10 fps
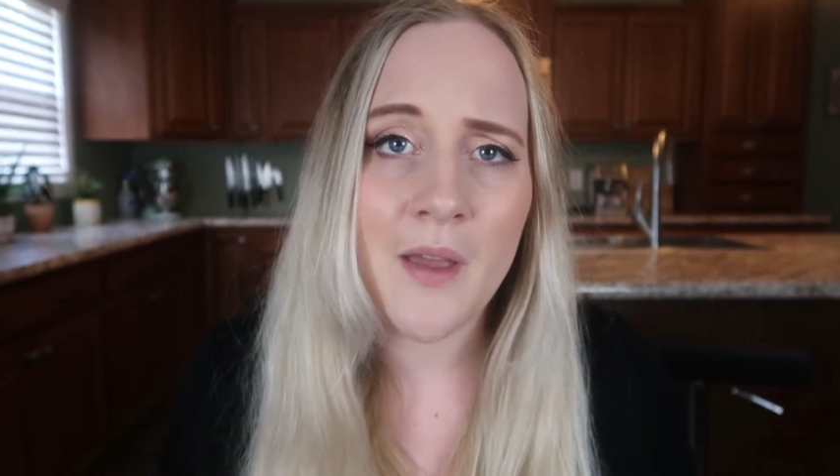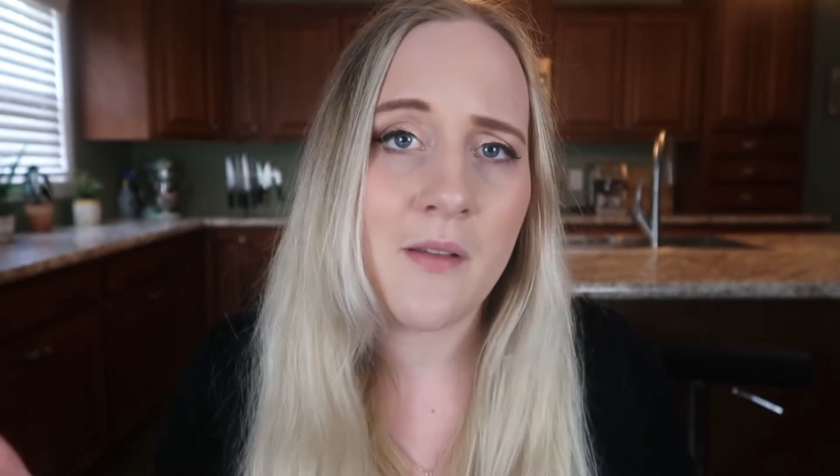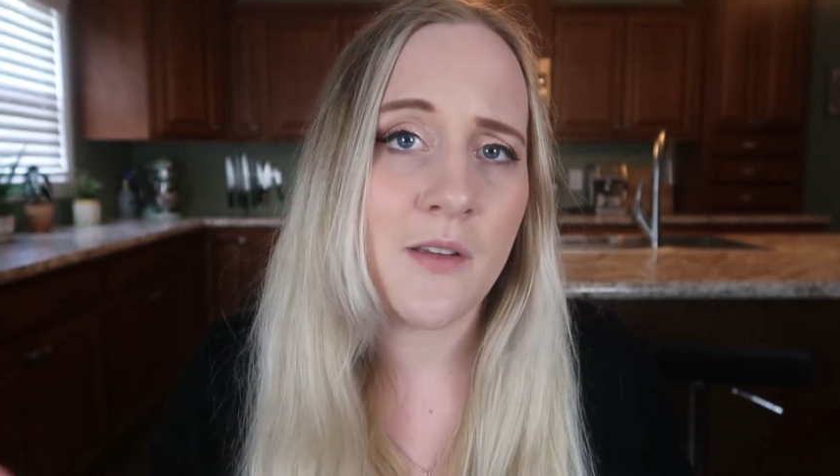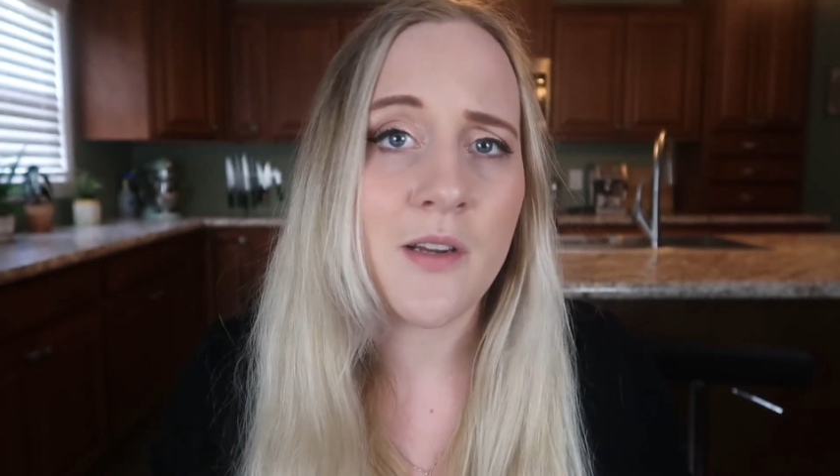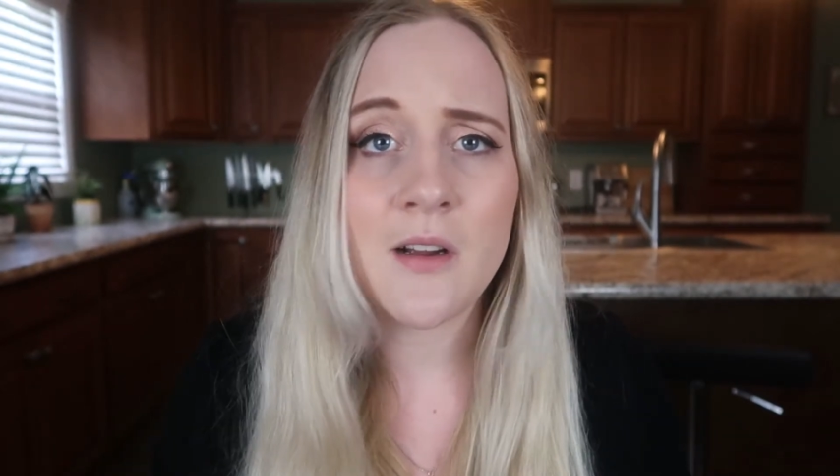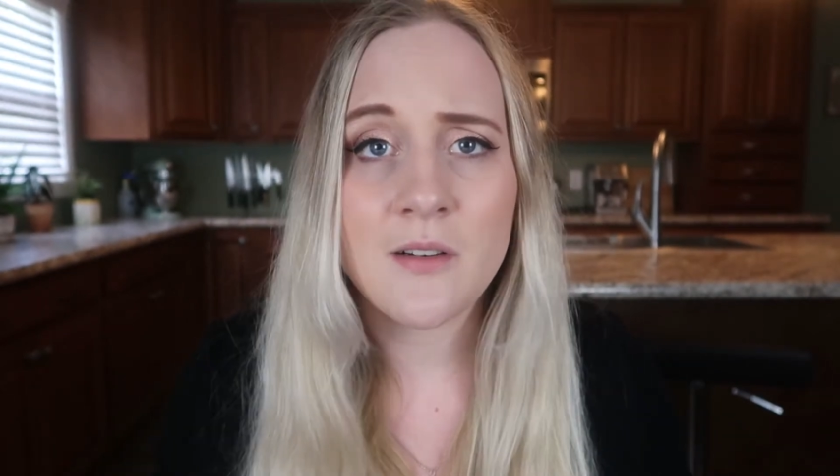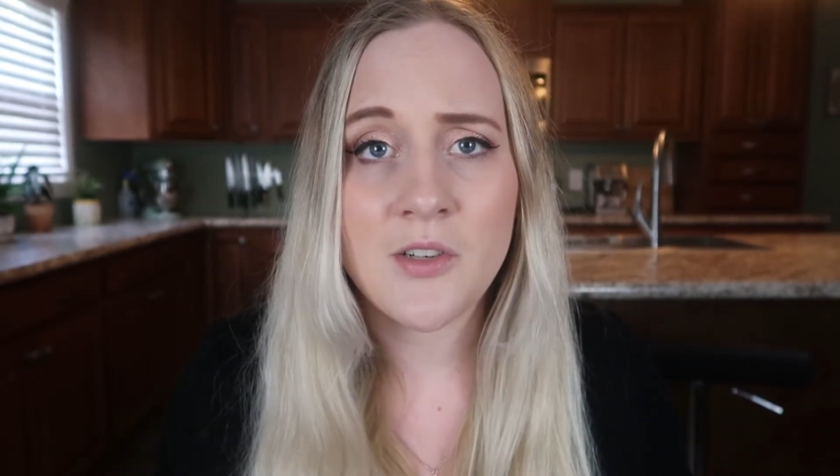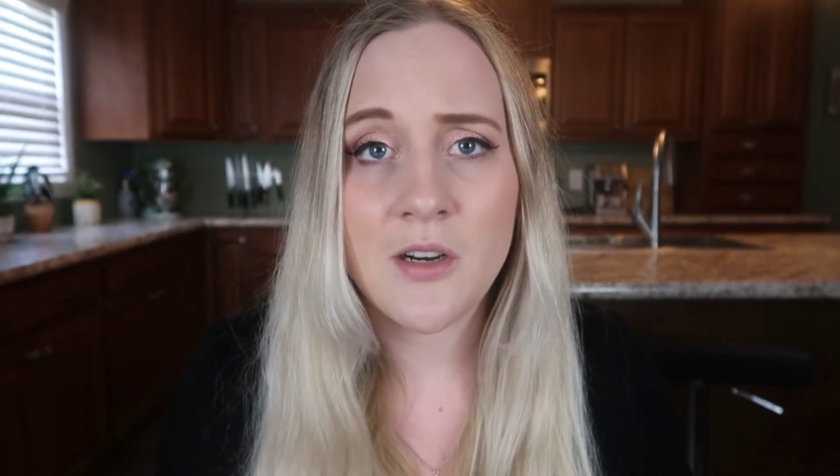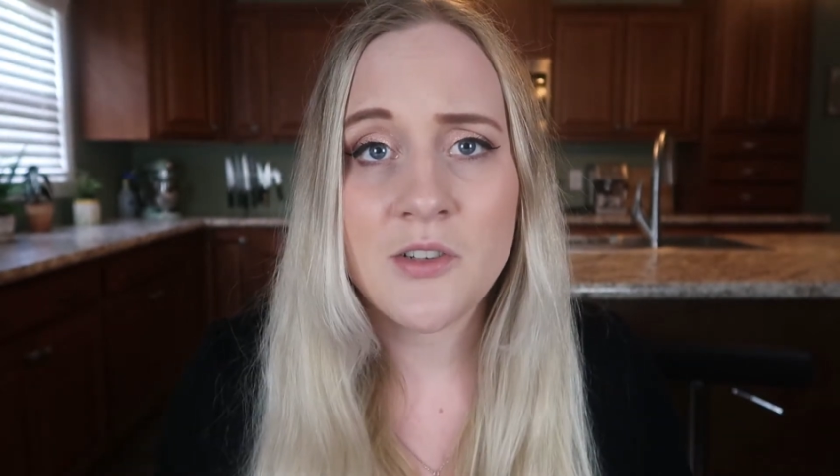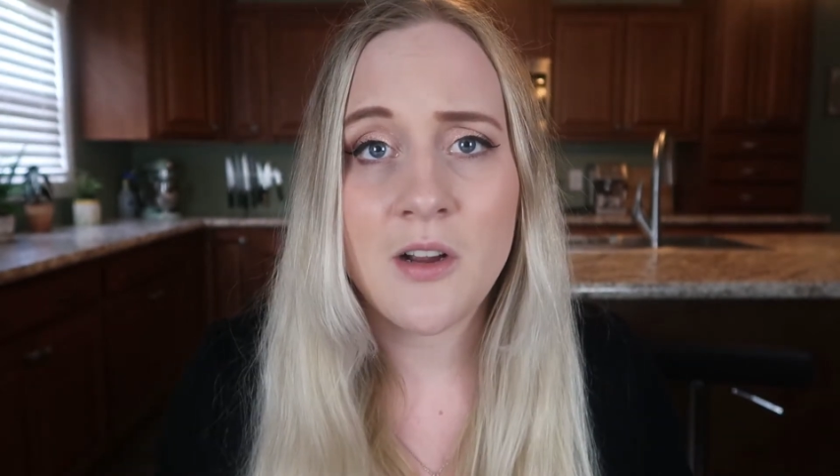I think the
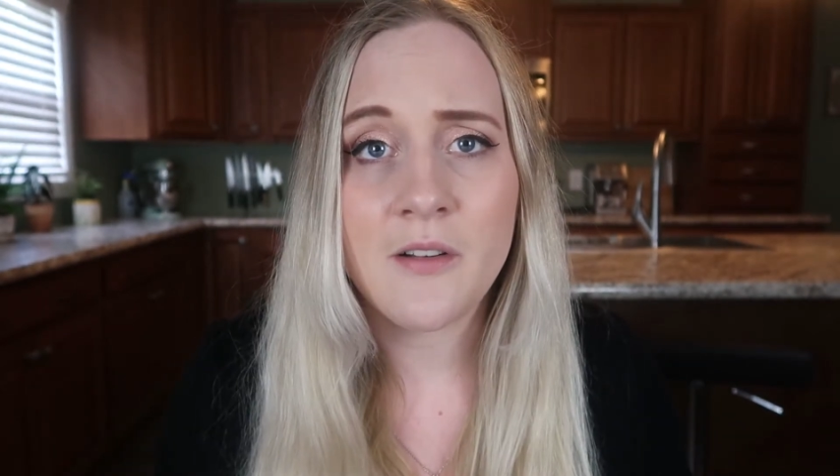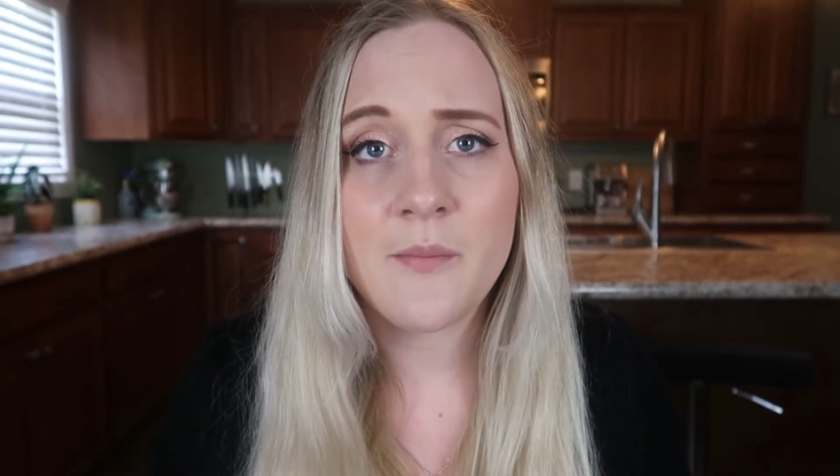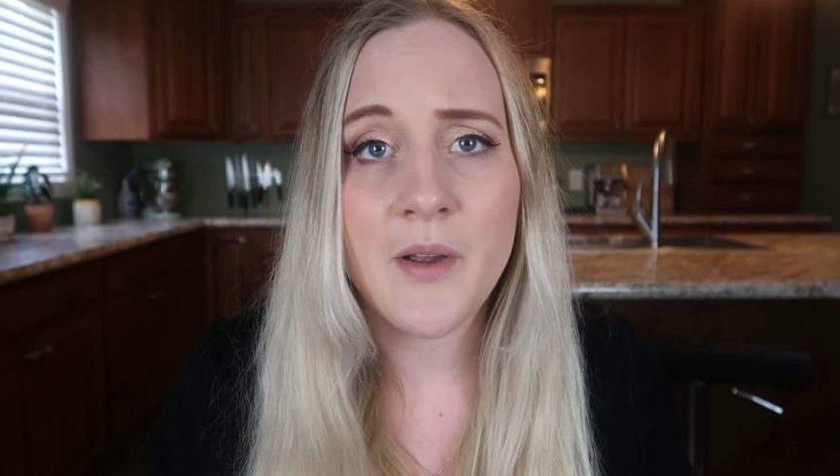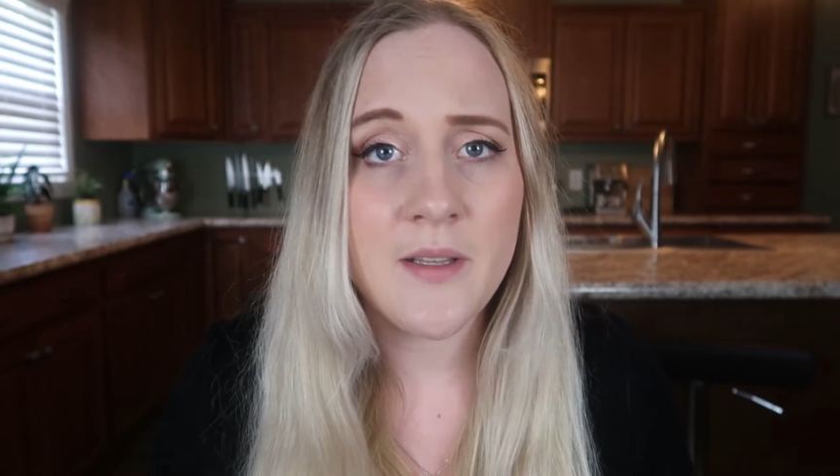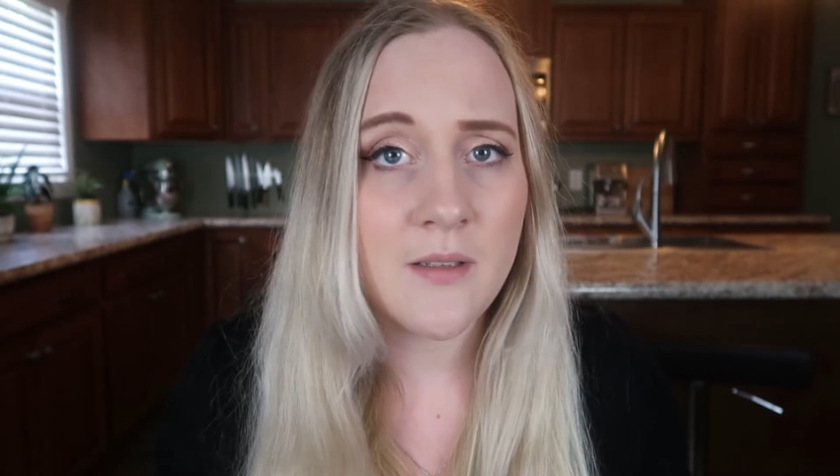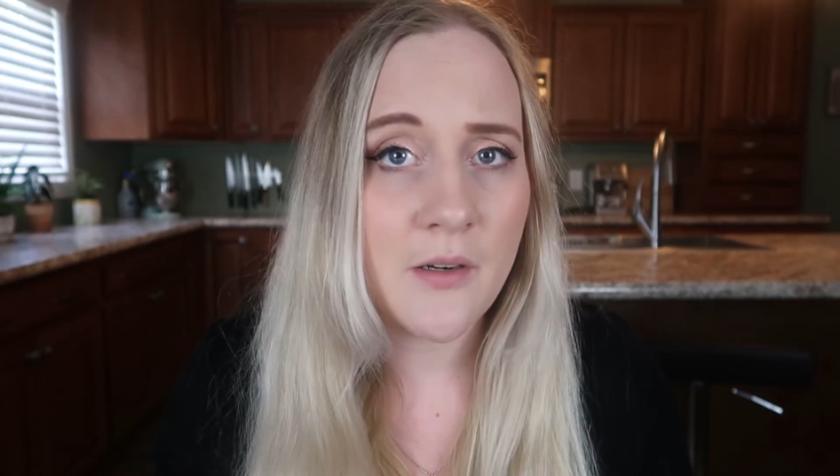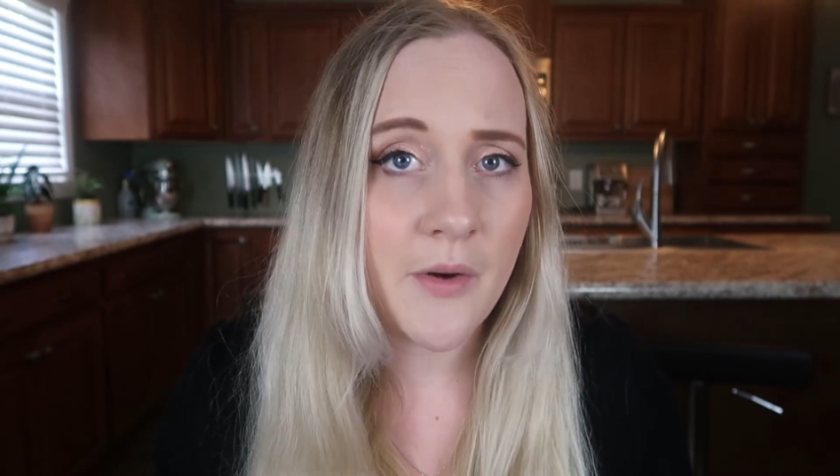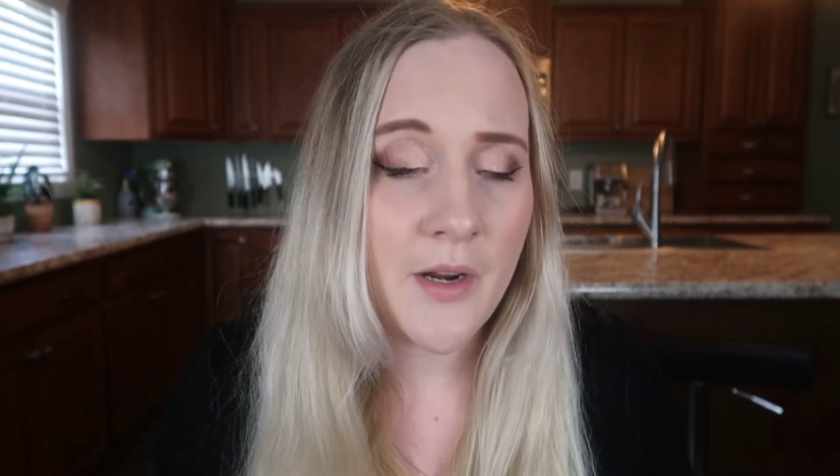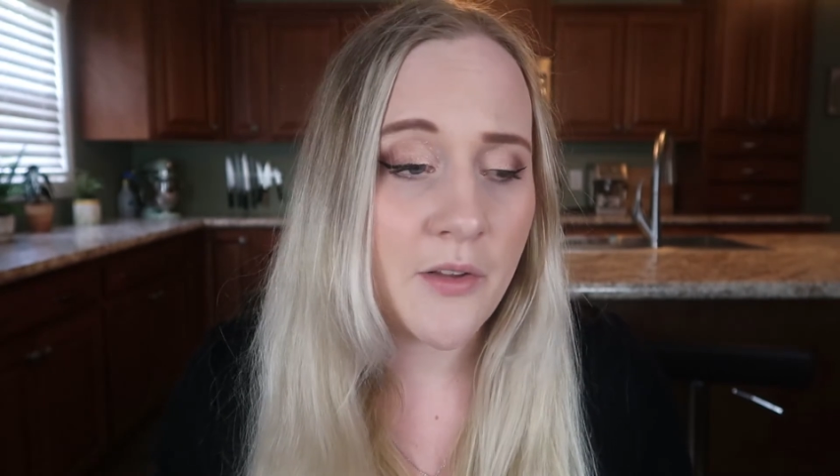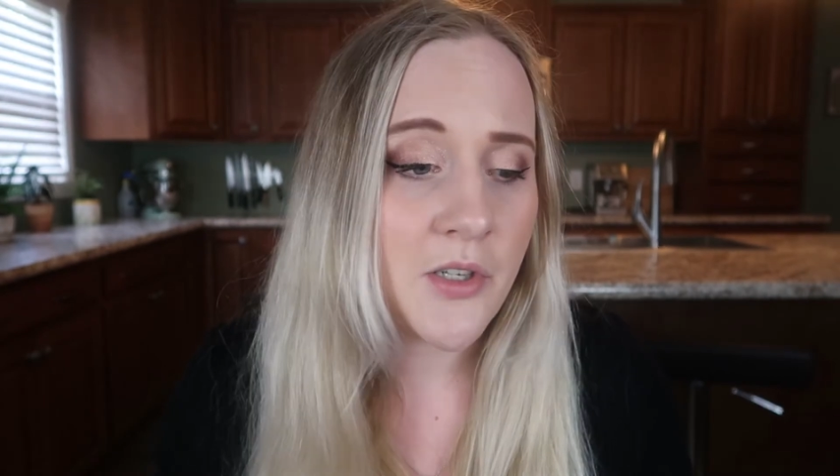dark chocolate bites are a
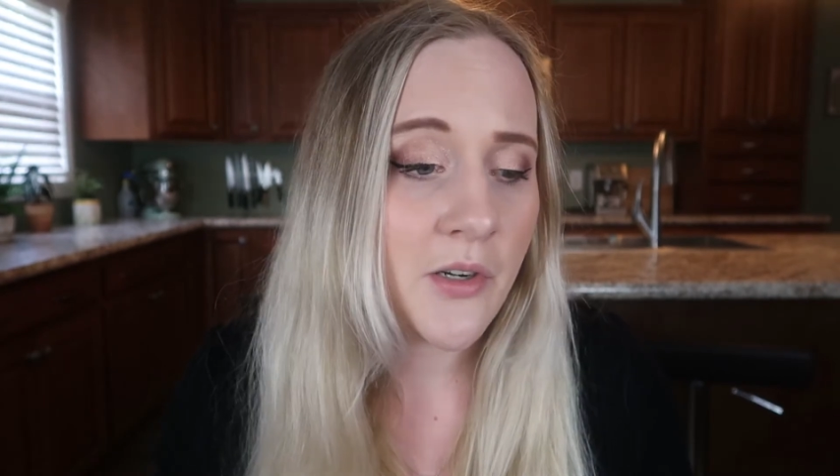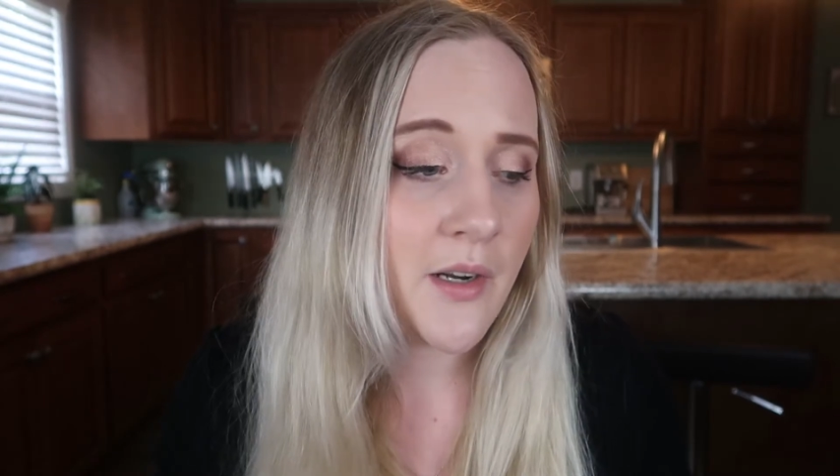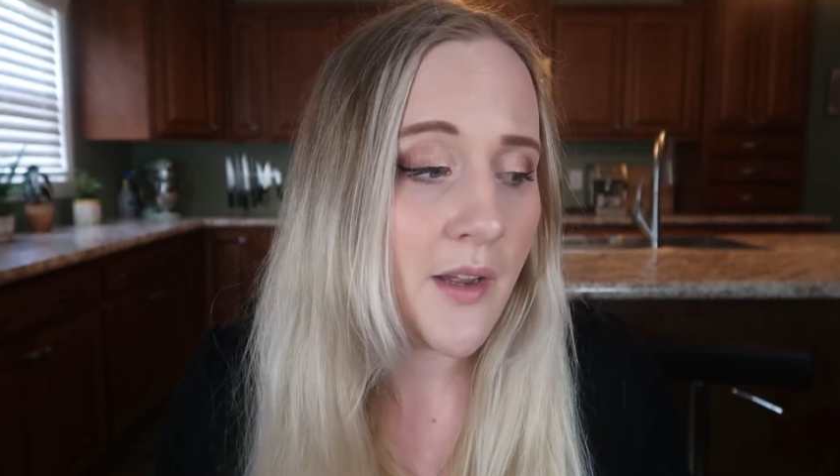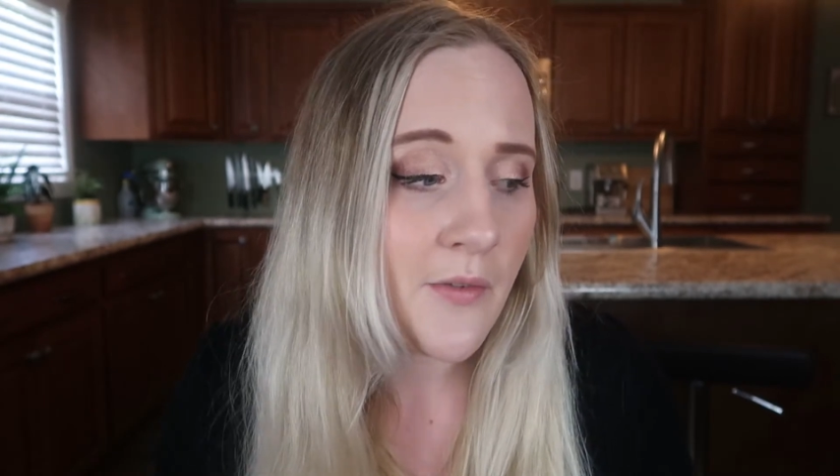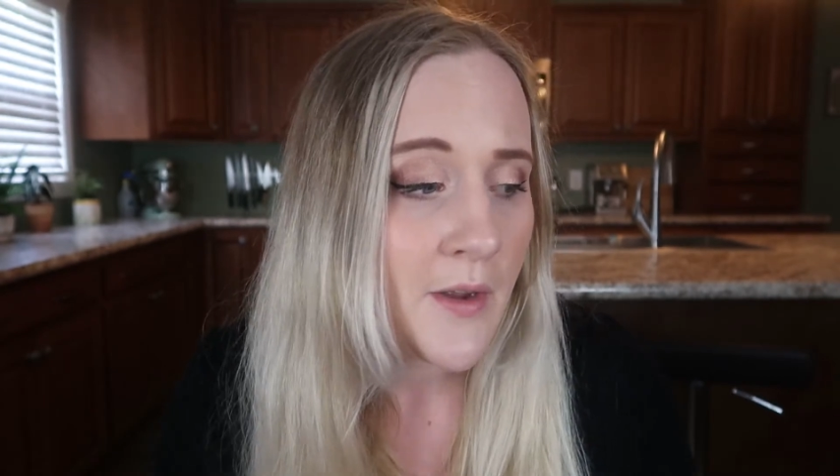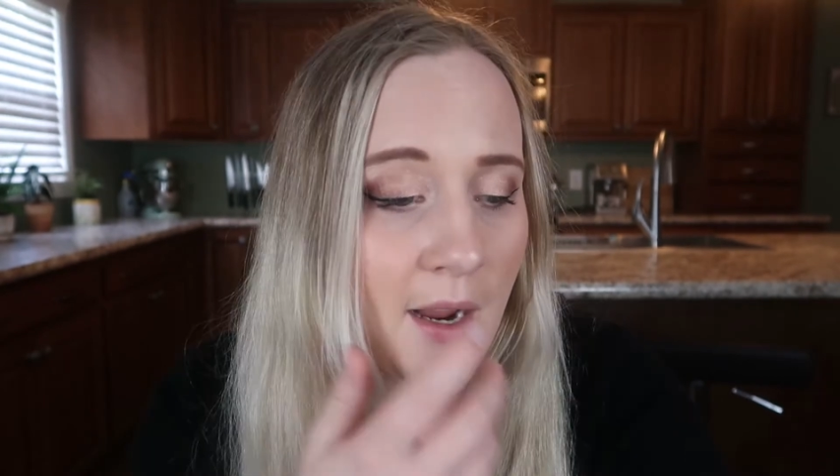great alternative.